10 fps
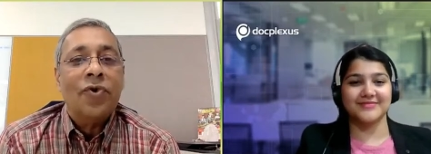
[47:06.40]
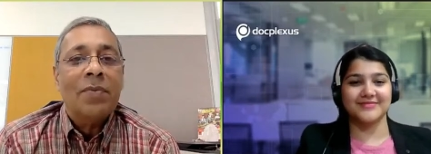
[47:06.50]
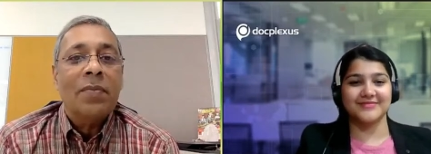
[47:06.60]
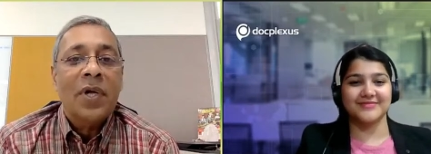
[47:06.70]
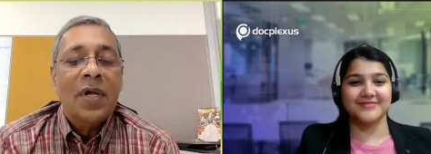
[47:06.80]

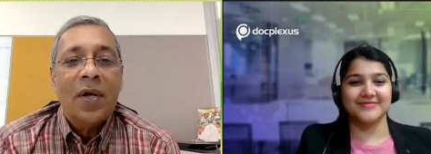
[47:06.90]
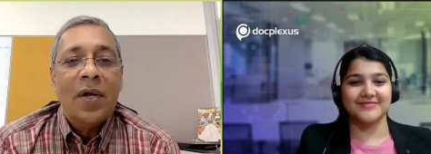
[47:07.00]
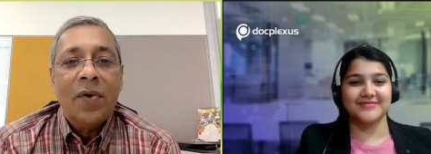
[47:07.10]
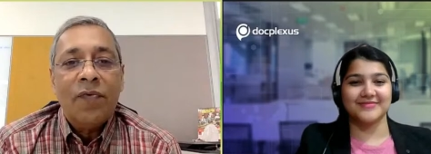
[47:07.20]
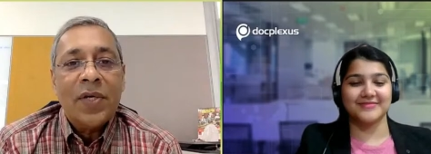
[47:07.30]
Speaker 1: where you
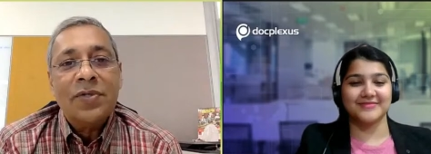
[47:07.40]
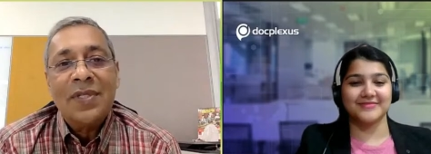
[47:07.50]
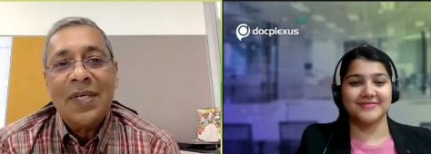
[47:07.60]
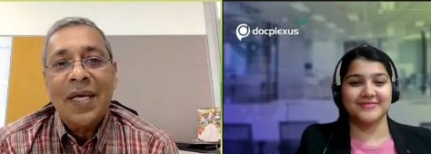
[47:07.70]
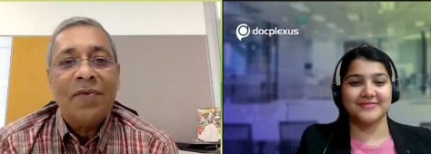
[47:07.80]
see and
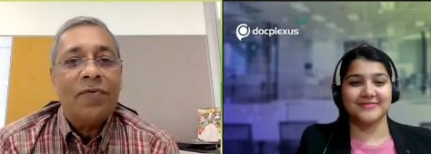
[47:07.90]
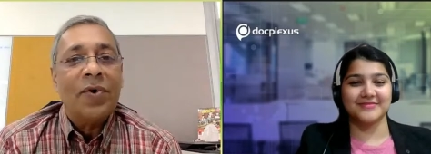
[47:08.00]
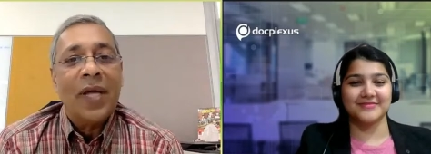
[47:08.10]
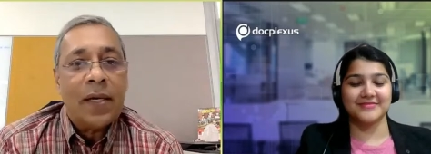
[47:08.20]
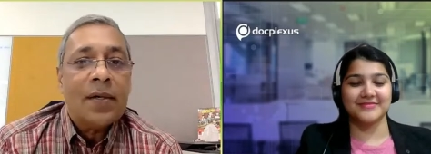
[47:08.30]
forget it
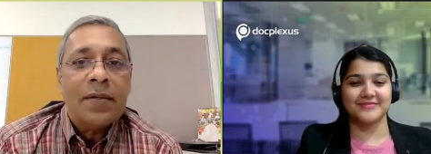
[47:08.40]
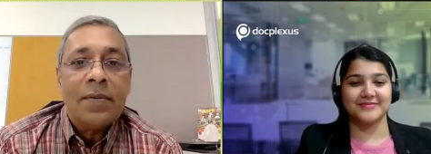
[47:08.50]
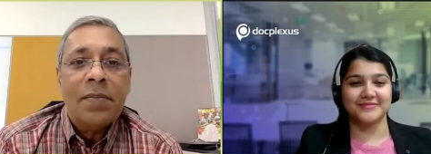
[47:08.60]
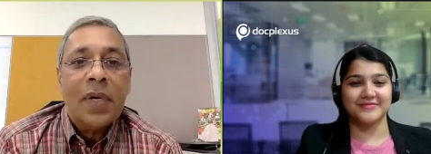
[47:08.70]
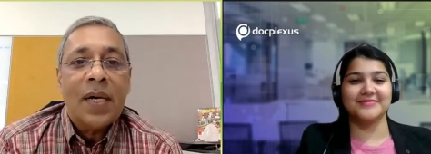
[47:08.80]
but can
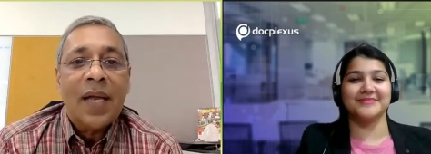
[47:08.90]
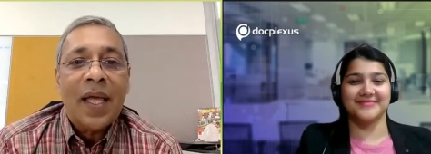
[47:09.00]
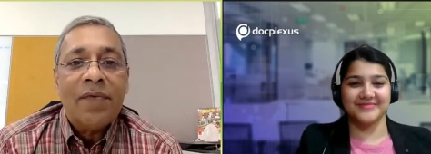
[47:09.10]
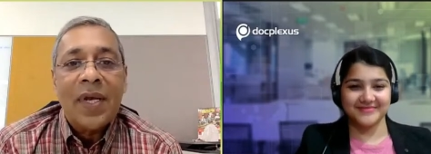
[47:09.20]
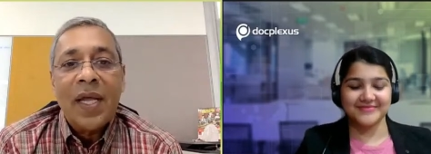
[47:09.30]
we take it to
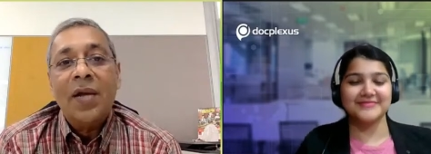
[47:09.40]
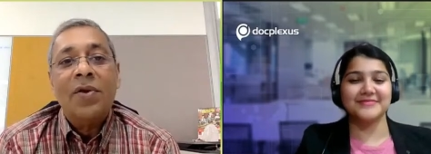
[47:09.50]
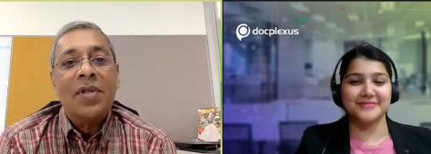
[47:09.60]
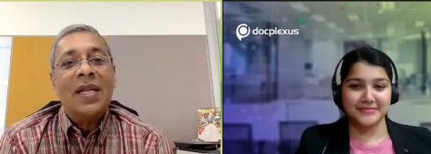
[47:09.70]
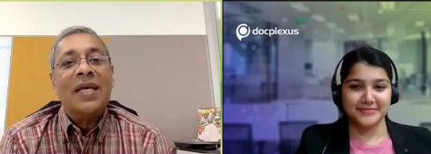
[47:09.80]
the next
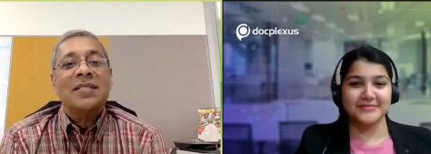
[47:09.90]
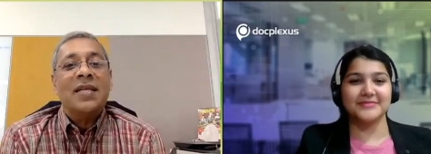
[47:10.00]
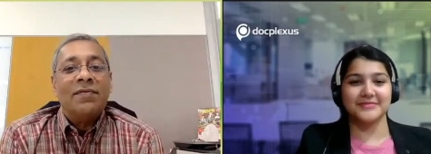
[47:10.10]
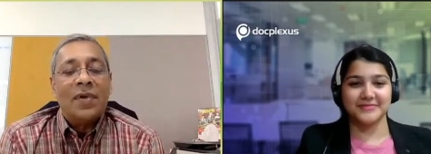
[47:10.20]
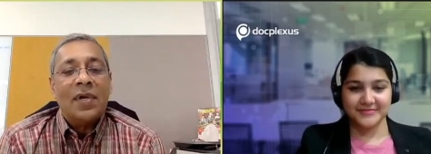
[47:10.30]
level
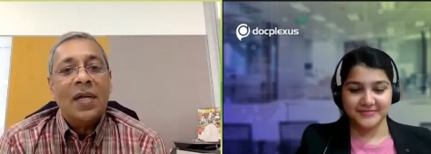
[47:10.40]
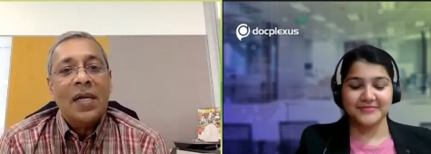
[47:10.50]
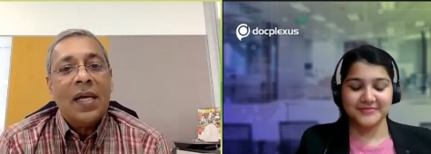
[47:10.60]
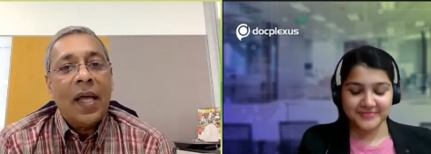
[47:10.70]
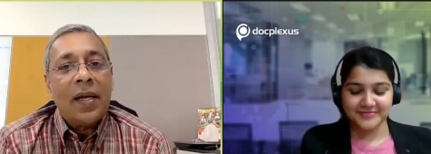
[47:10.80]
and
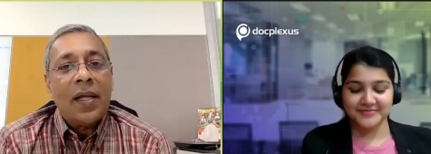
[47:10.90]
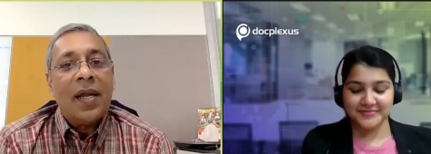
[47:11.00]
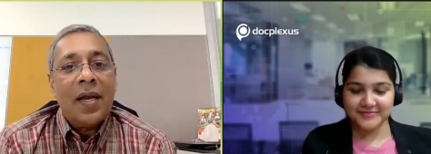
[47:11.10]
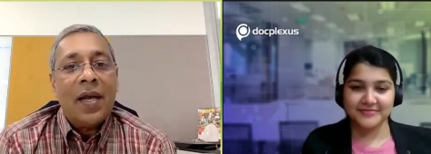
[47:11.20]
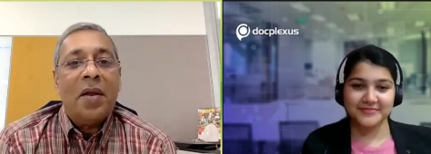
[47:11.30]
create an
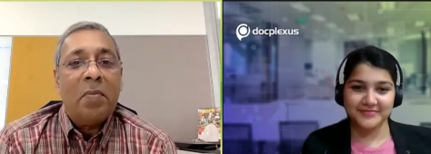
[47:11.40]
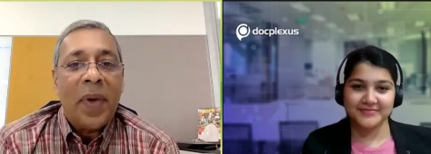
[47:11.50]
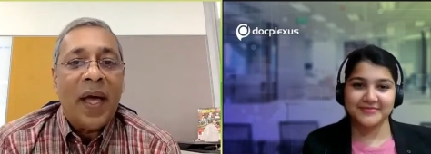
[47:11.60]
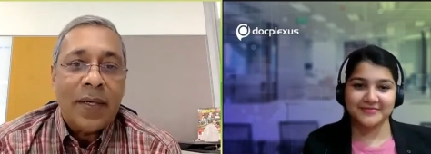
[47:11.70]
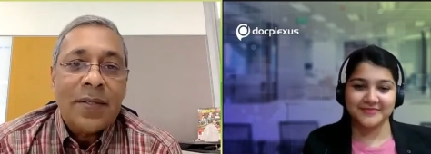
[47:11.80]
impact
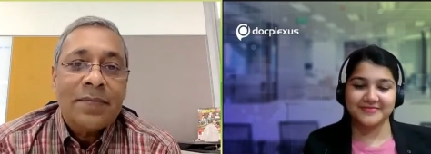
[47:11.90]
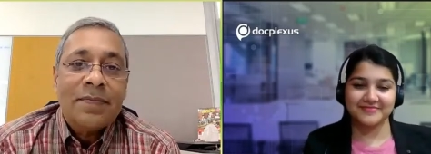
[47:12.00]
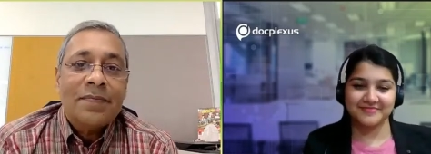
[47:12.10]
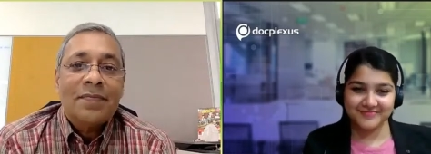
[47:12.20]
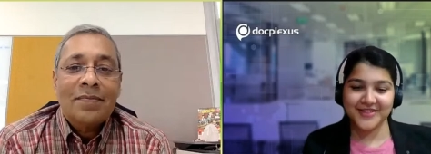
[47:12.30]

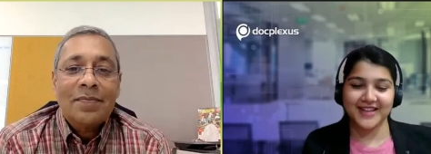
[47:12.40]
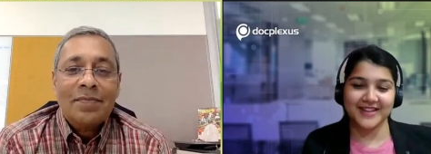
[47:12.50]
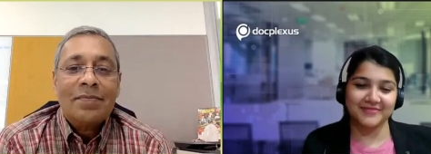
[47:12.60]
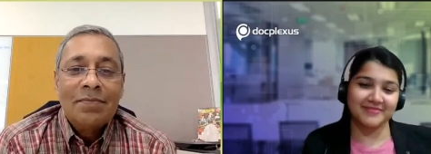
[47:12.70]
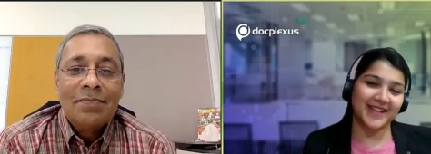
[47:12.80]
Speaker 2: thank
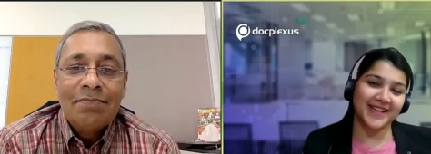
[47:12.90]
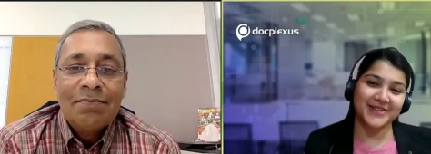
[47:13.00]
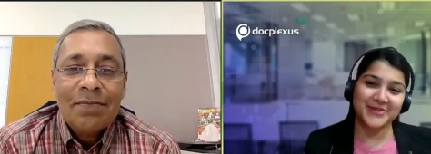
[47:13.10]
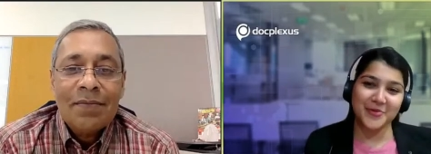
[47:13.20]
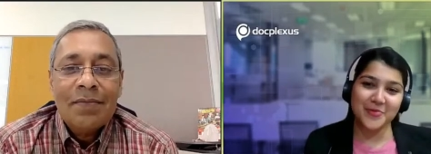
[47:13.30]
you so much
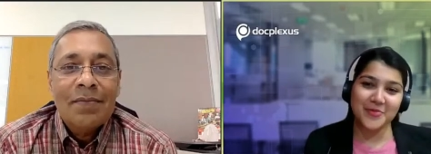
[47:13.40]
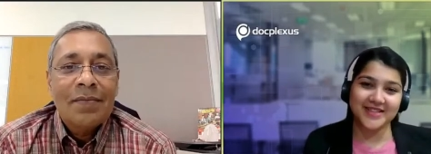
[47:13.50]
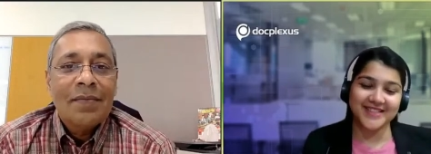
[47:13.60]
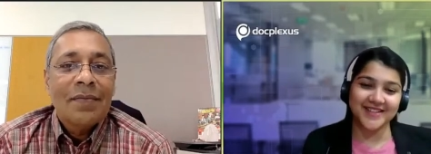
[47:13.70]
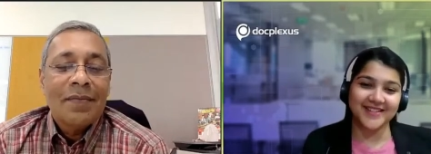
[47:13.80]
sir
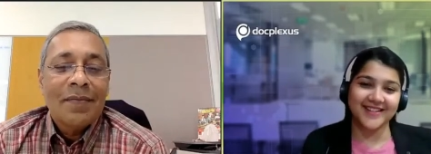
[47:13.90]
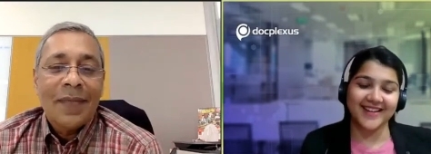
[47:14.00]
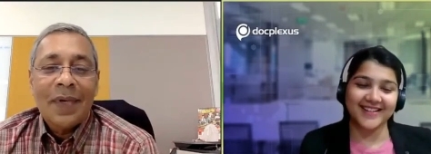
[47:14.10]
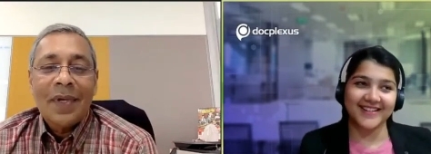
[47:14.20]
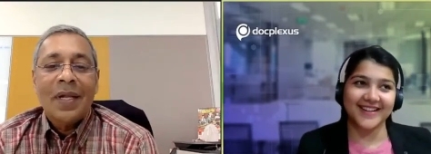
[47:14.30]
and i
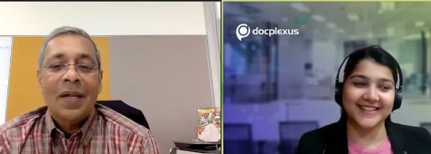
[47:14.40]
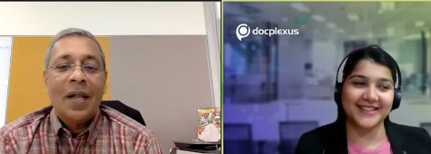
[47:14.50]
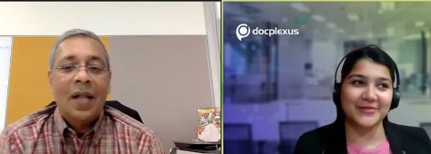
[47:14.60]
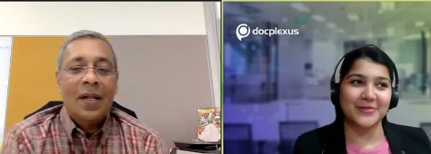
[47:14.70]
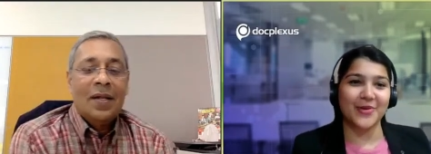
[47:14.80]
think on
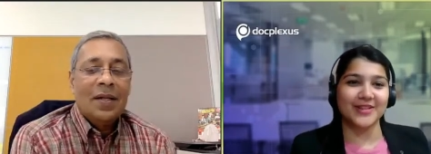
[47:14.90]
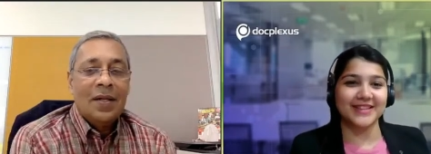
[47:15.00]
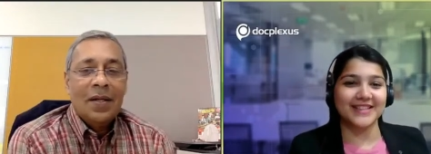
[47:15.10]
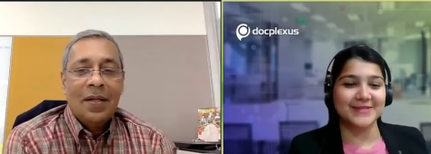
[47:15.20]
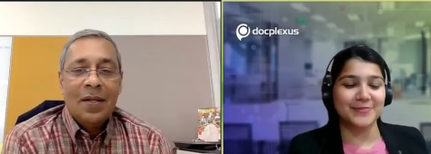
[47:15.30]
this
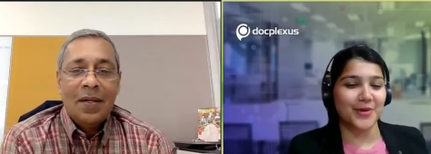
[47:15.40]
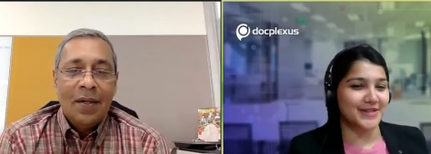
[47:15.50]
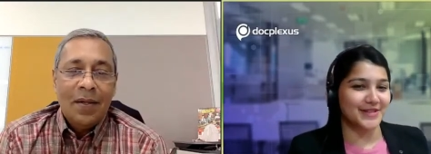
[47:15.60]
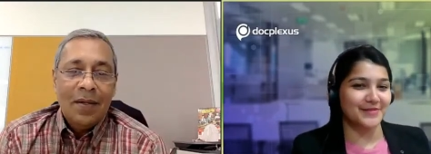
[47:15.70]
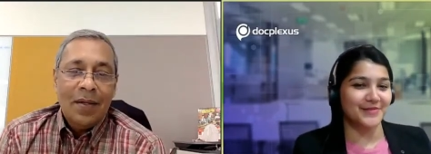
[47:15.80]
positive
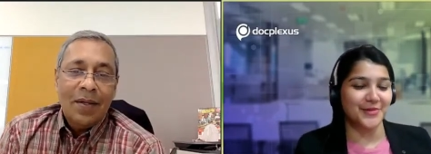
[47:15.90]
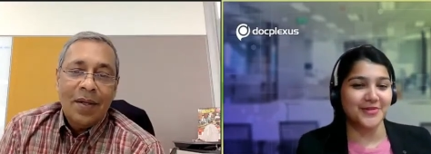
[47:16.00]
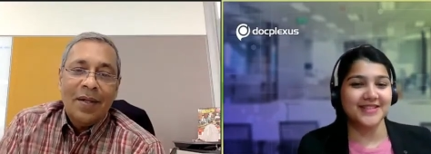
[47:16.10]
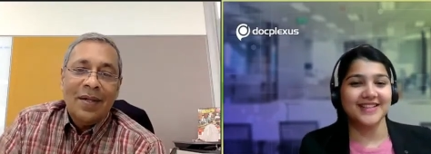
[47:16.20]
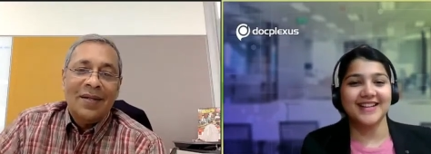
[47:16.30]
note
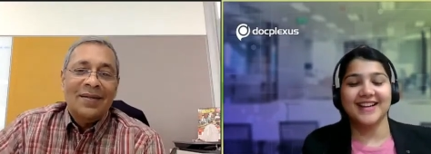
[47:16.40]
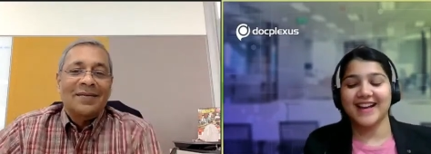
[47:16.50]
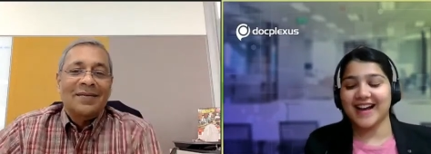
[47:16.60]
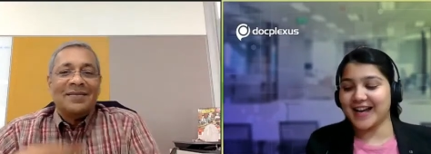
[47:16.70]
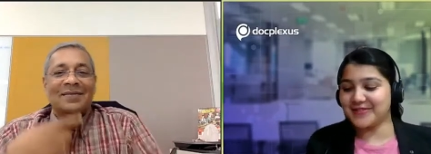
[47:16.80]
i would
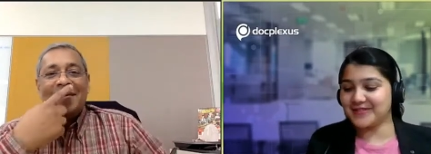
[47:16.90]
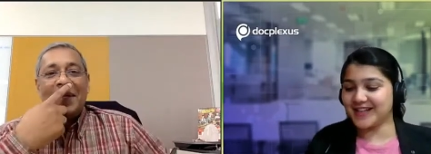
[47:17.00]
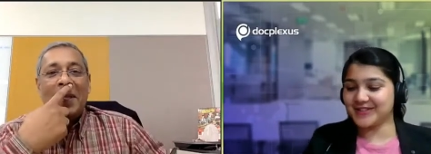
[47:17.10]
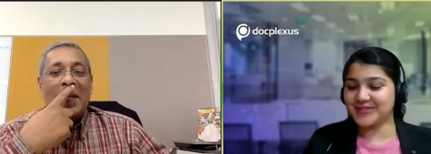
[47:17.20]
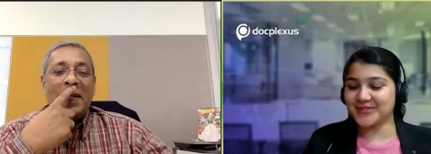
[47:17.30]
like to close
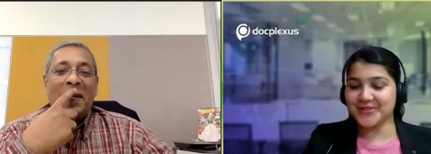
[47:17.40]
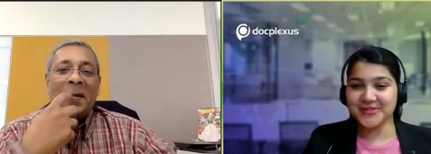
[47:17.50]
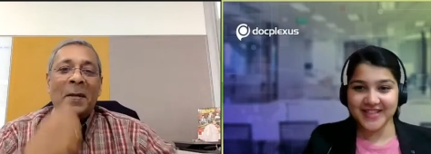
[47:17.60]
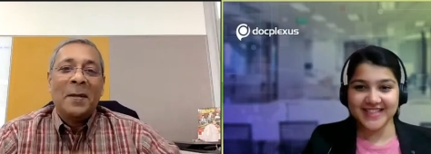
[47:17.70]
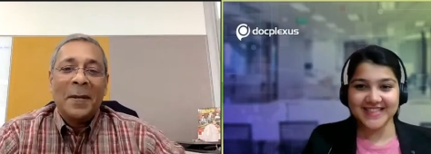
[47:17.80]
today's
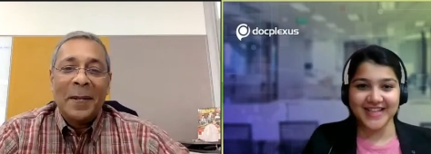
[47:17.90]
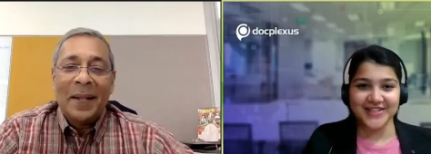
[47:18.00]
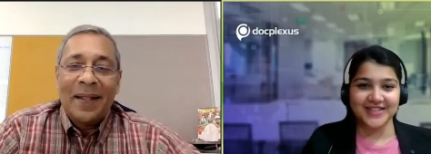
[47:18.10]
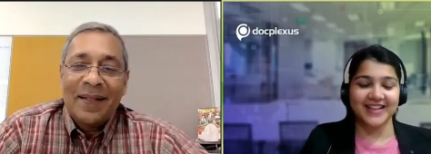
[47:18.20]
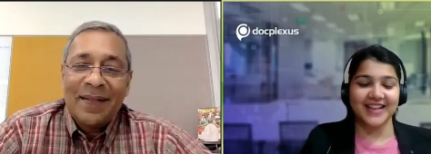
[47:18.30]
session and